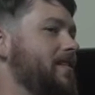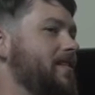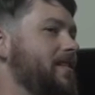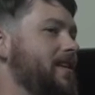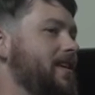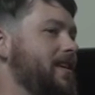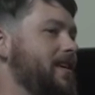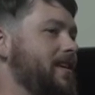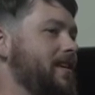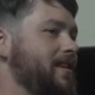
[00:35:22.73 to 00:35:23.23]

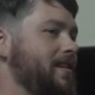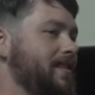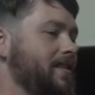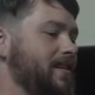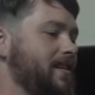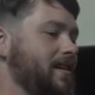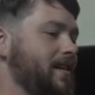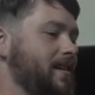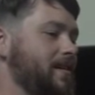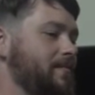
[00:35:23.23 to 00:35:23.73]
the,
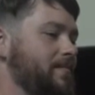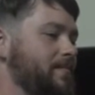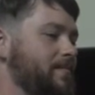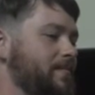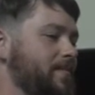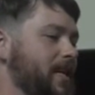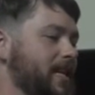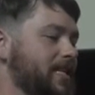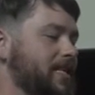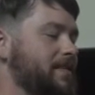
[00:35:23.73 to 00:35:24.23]
the um,
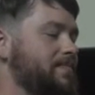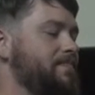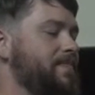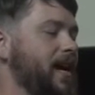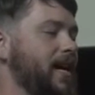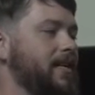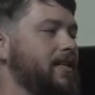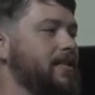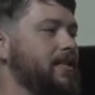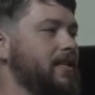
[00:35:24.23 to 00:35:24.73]

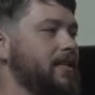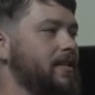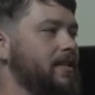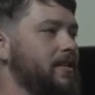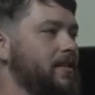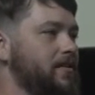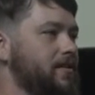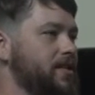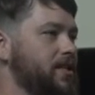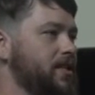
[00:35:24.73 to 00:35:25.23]
expected
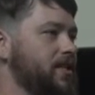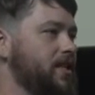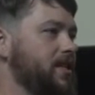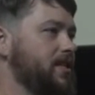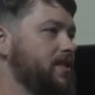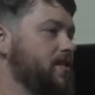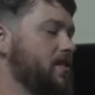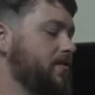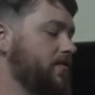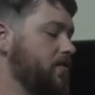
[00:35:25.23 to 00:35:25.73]
usage
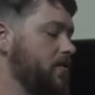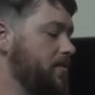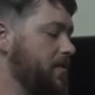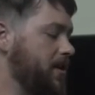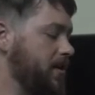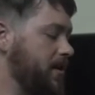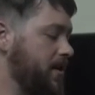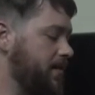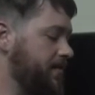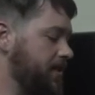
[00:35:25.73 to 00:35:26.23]
is over a
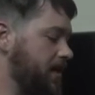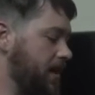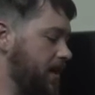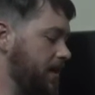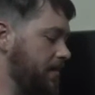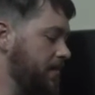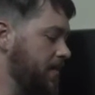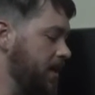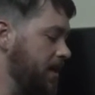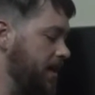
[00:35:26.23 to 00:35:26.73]
period of
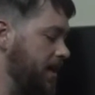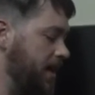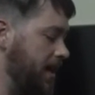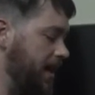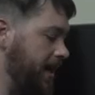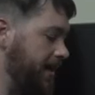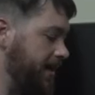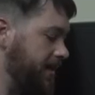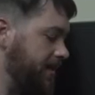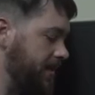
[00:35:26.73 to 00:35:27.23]
time.
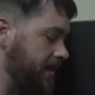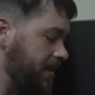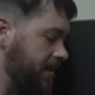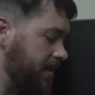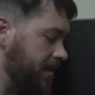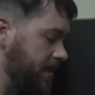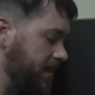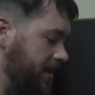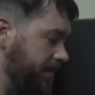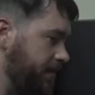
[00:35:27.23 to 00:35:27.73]
And
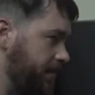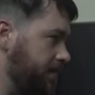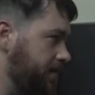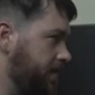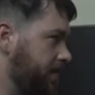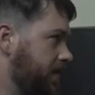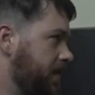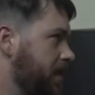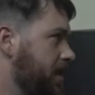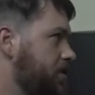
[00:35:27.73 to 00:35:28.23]
it
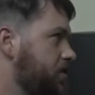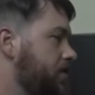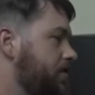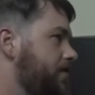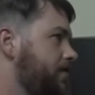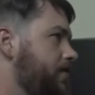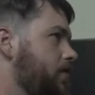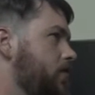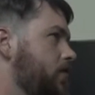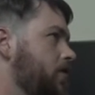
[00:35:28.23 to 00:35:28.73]
even lets you
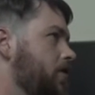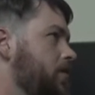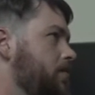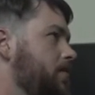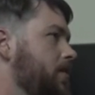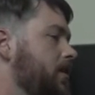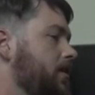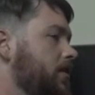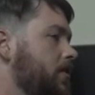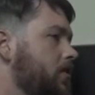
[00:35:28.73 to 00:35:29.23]

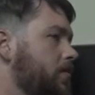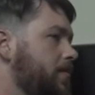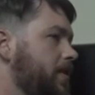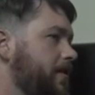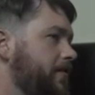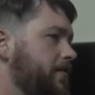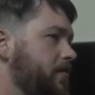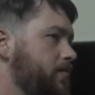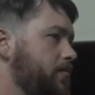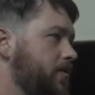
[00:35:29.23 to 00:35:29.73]
form a little
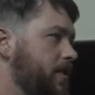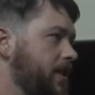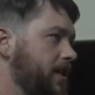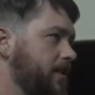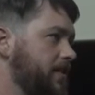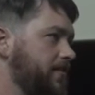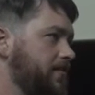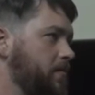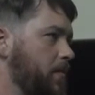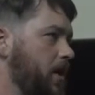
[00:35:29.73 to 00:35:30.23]
bit of a
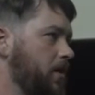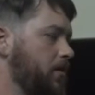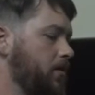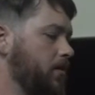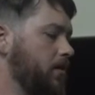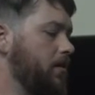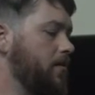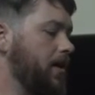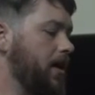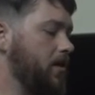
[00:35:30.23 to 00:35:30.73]
predictive
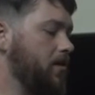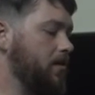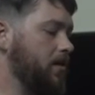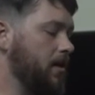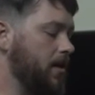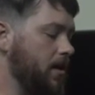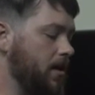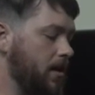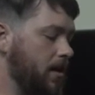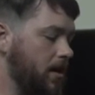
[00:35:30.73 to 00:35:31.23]
model about
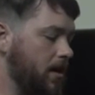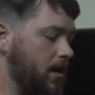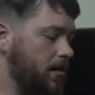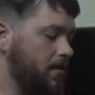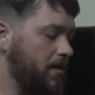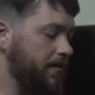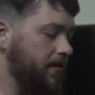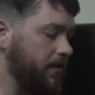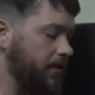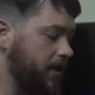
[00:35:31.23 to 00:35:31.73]

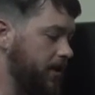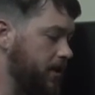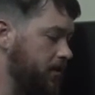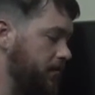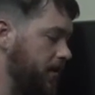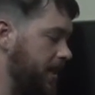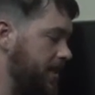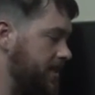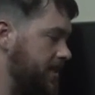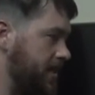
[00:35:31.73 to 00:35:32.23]
um, if you look at
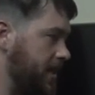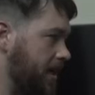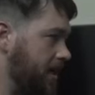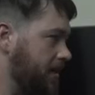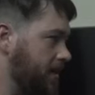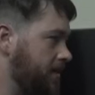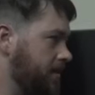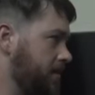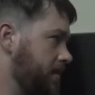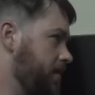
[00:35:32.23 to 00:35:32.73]
the right
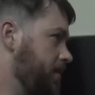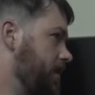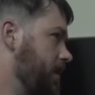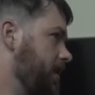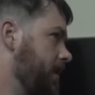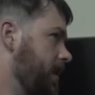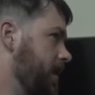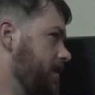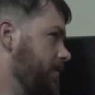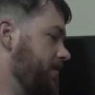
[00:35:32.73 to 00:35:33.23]
side, you
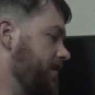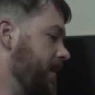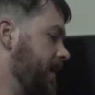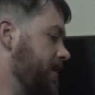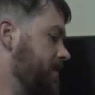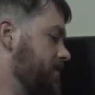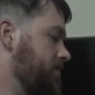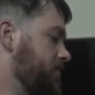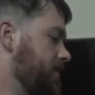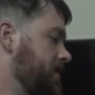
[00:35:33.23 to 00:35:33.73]
can kind of
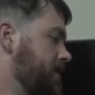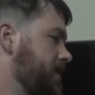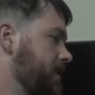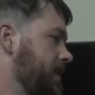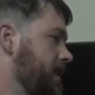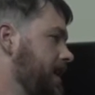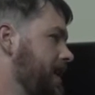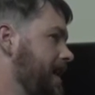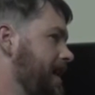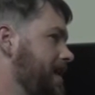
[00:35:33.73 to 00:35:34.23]
guess what's
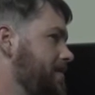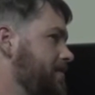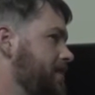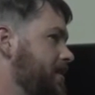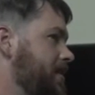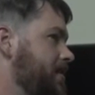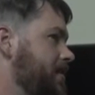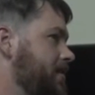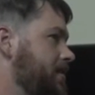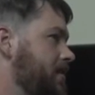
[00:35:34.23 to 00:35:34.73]
going to
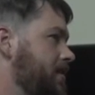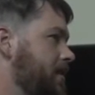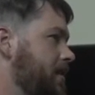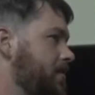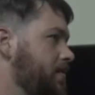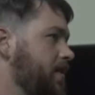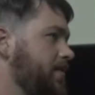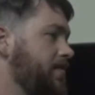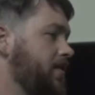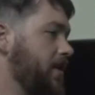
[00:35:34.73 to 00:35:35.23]
happen
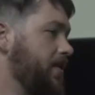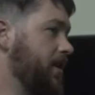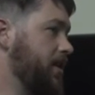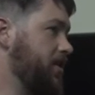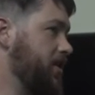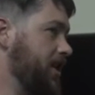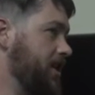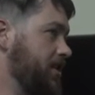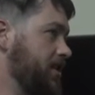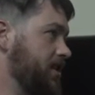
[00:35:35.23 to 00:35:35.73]
um, if nothing
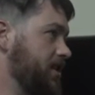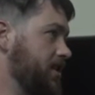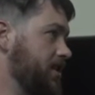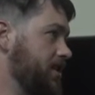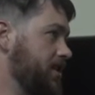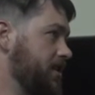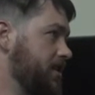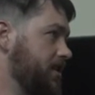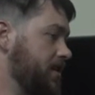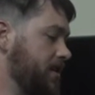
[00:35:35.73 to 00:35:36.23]

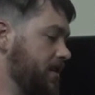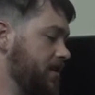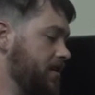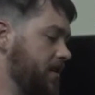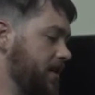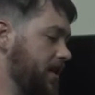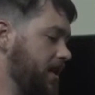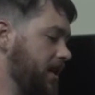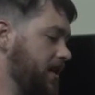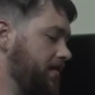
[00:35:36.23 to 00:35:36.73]
changes. That you
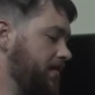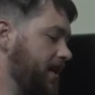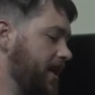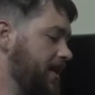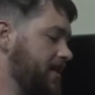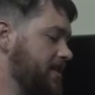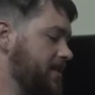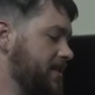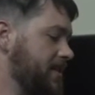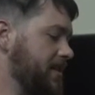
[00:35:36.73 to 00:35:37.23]
can kind of
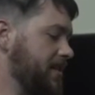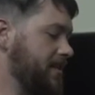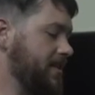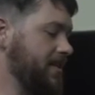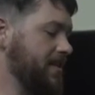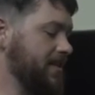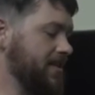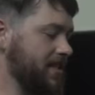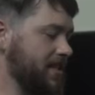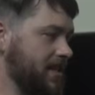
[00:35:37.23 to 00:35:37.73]
guess that
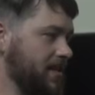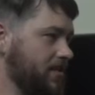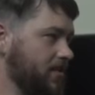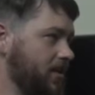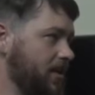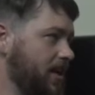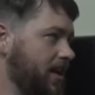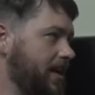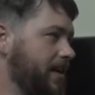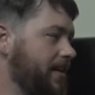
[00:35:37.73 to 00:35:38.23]
this is going to
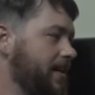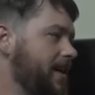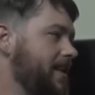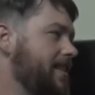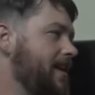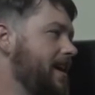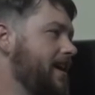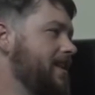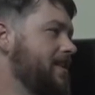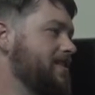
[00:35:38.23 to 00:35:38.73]
look kind of like
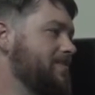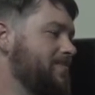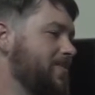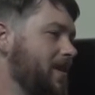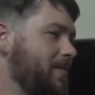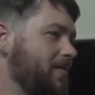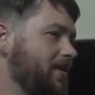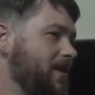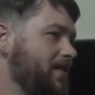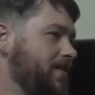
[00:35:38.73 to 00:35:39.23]
that. It's
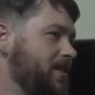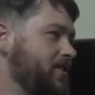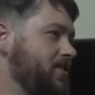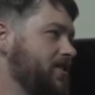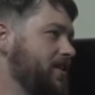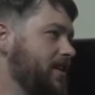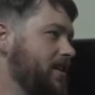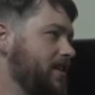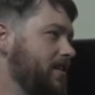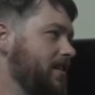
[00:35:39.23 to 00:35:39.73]
probably
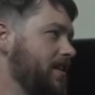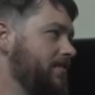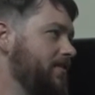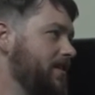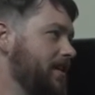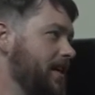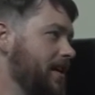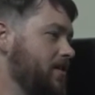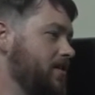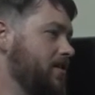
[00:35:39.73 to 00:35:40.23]
eventually going to
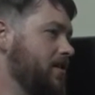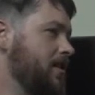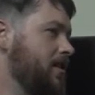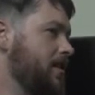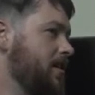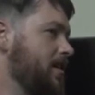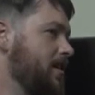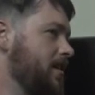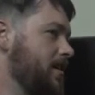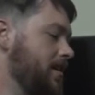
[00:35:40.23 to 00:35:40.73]
level out.
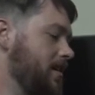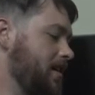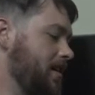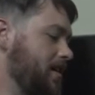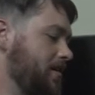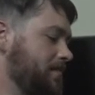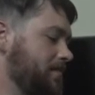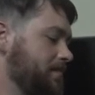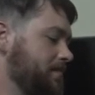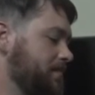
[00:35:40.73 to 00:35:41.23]

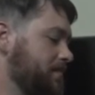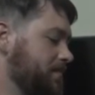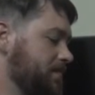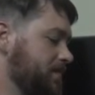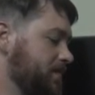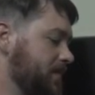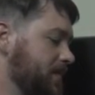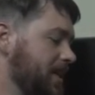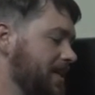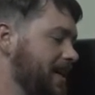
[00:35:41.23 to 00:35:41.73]
Um,
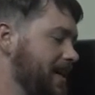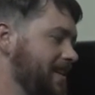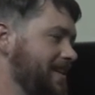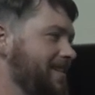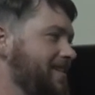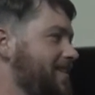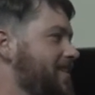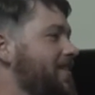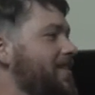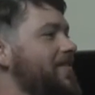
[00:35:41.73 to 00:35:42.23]

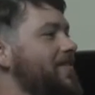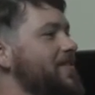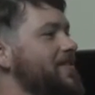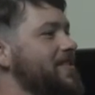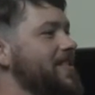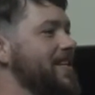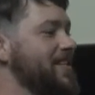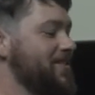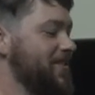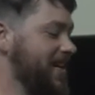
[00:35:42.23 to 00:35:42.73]
all of
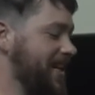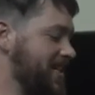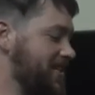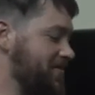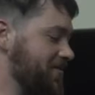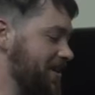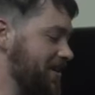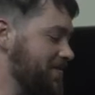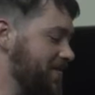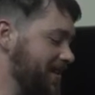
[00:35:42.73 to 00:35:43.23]
those things are
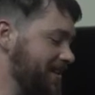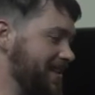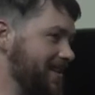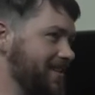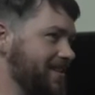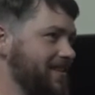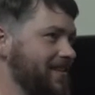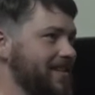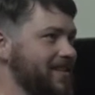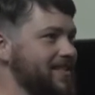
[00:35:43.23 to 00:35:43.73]
guesswork, but
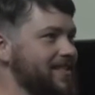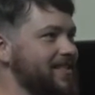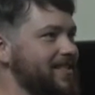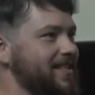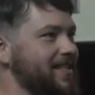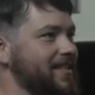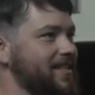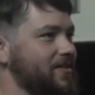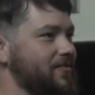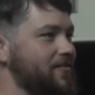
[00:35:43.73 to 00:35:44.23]
it,
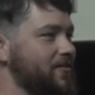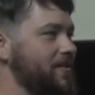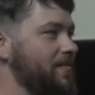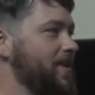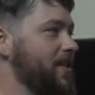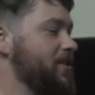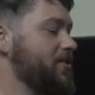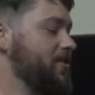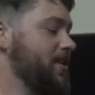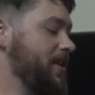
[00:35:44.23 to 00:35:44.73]
it's, it's a
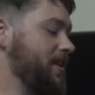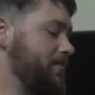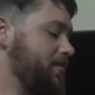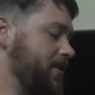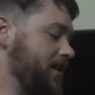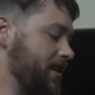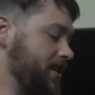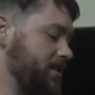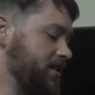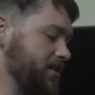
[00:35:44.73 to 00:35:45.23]
rudimentary
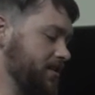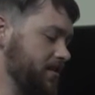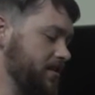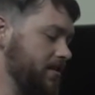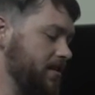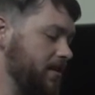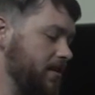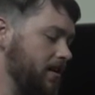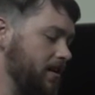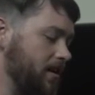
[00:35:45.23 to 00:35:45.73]
prediction,
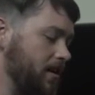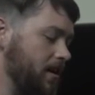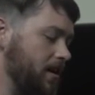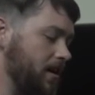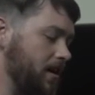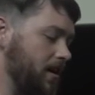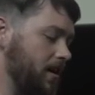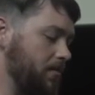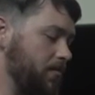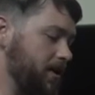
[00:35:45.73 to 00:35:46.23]

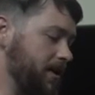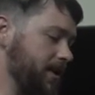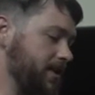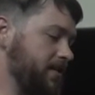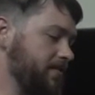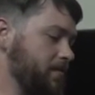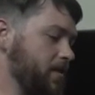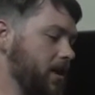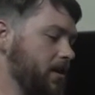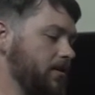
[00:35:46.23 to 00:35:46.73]
uh,
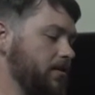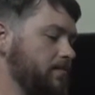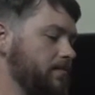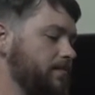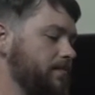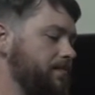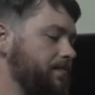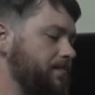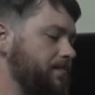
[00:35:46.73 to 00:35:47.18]
predictive model.